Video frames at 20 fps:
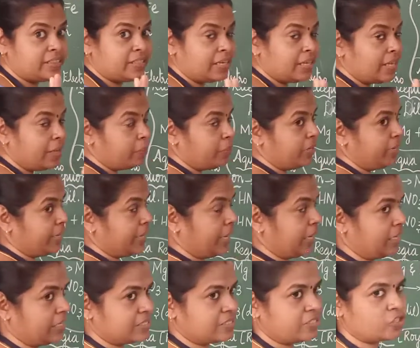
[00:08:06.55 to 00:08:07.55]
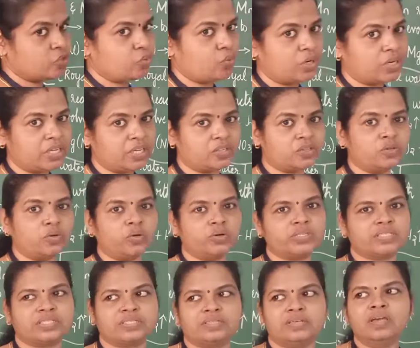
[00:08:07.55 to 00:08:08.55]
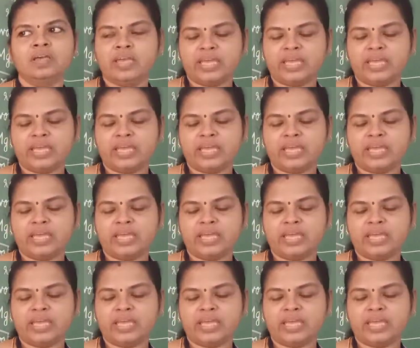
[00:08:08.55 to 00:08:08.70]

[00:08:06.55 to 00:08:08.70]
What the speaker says: 3 mineral acids. What are those?